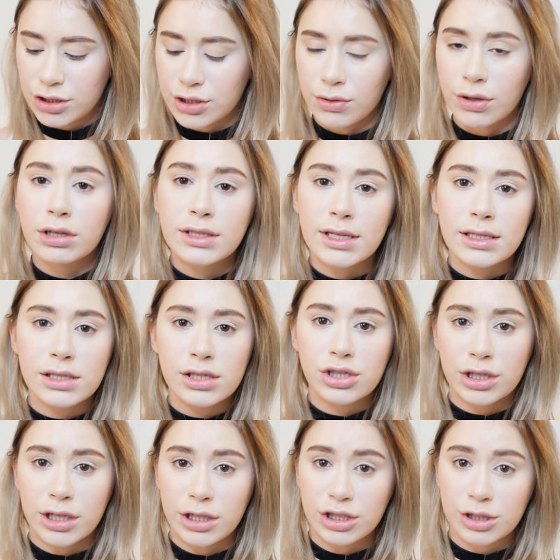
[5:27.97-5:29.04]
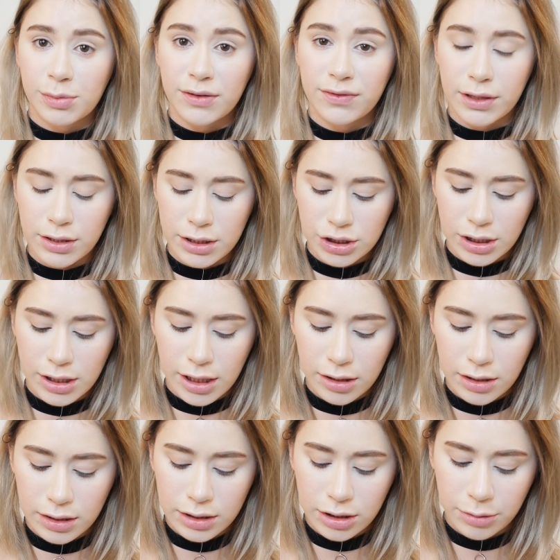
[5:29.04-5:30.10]
so it does change my foundation
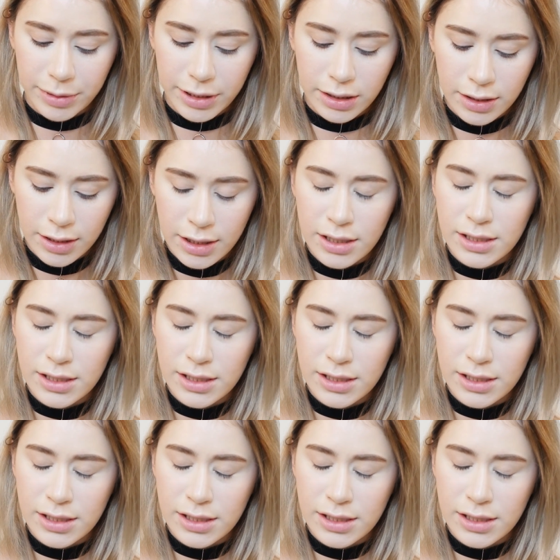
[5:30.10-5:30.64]
color a little bit.